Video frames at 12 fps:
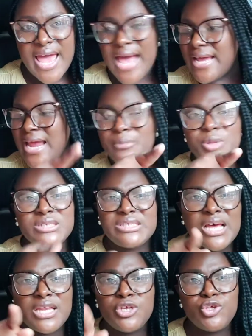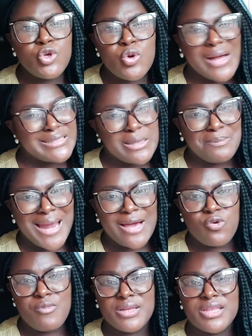And I'm not telling you as a
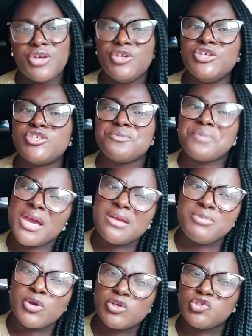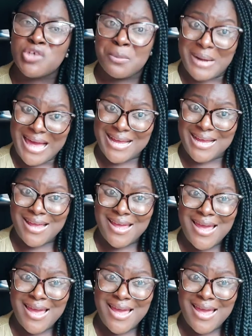black woman that you need to pay it because you are black.